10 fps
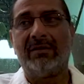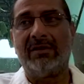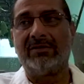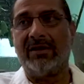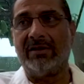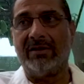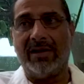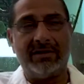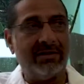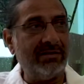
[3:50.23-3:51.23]
They started
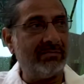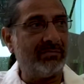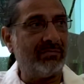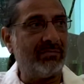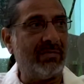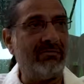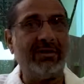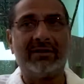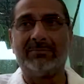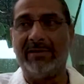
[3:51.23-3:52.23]
liking when
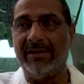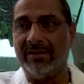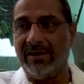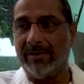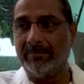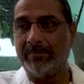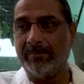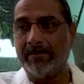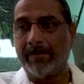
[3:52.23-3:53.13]
we explained them